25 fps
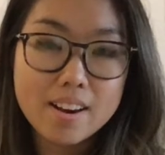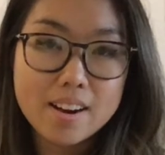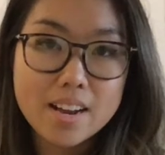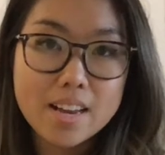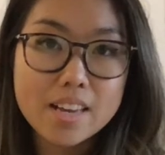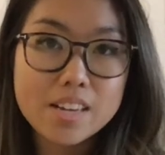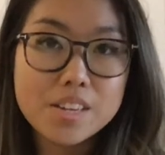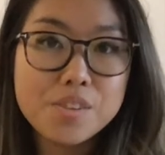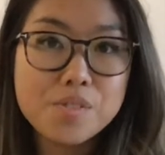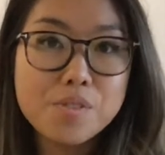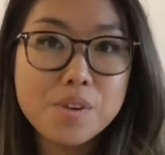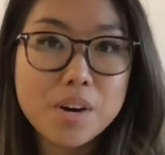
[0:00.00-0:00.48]

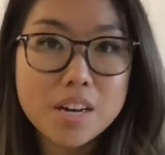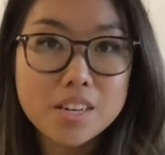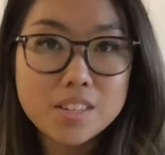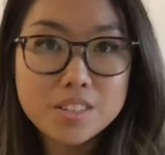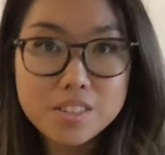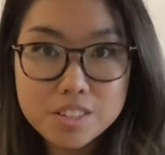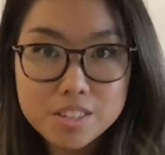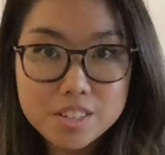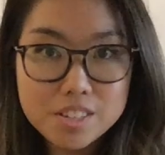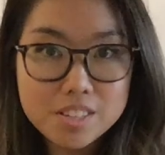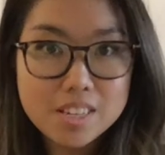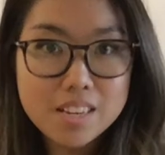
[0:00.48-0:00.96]
and you
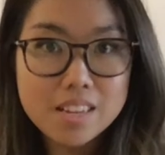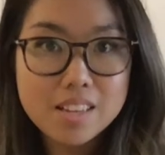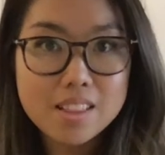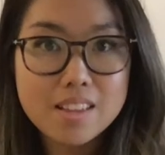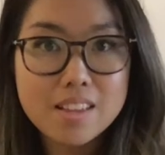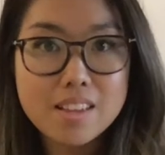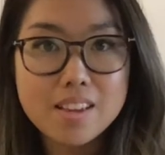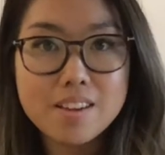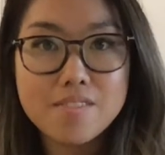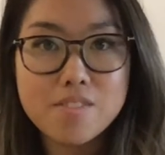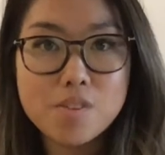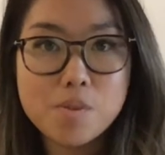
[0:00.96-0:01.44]
understand
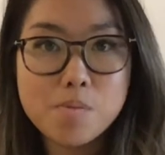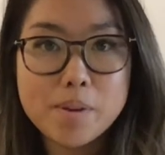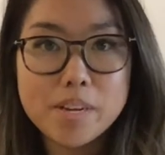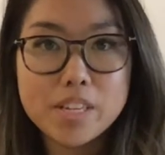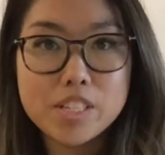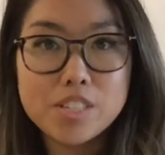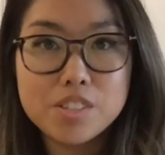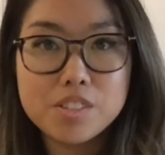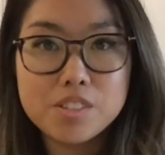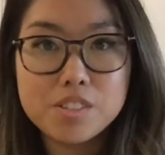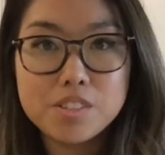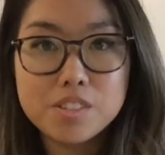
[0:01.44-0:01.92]
the
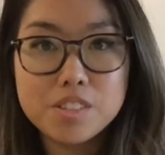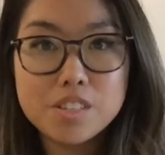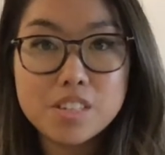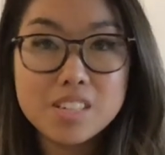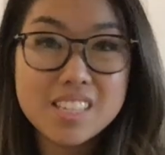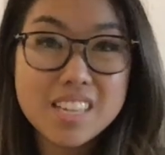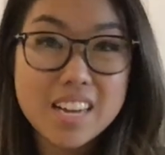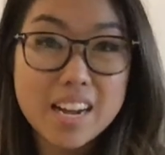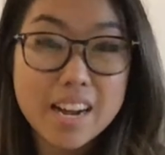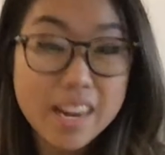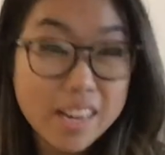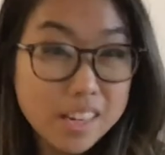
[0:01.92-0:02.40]
information you
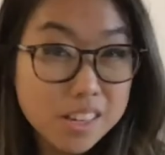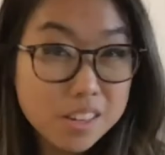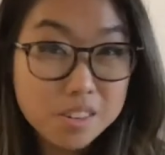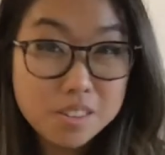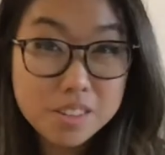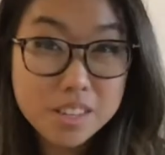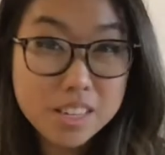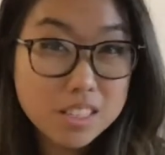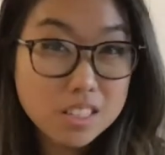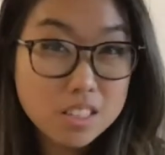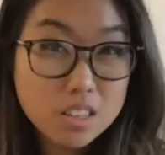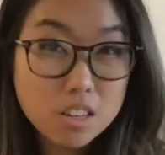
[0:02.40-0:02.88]
learned, I know
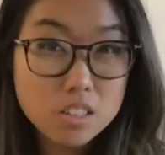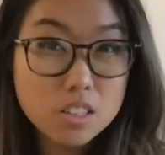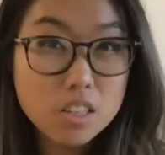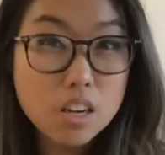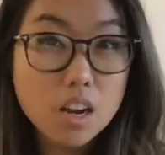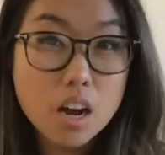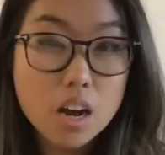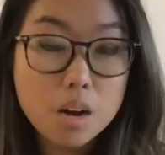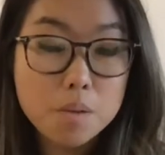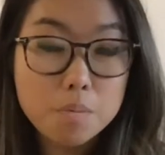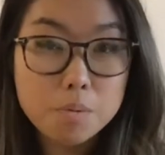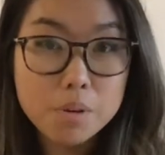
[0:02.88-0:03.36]
that's called
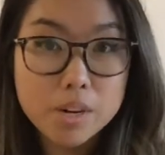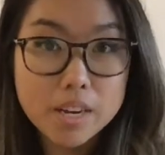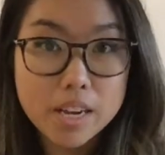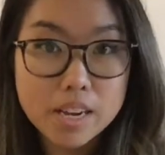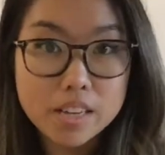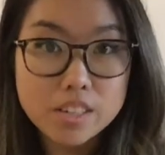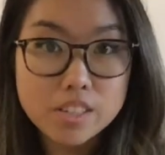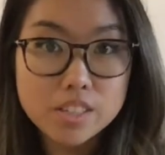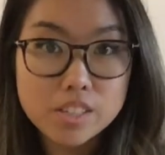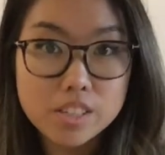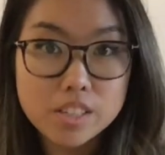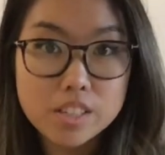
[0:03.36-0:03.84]

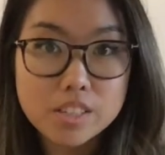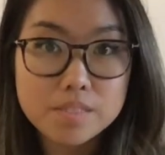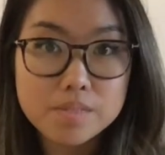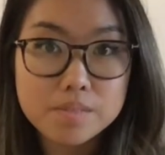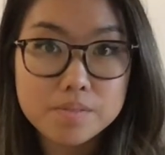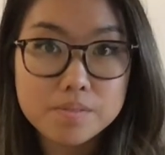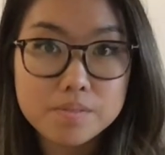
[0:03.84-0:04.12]
comprehension.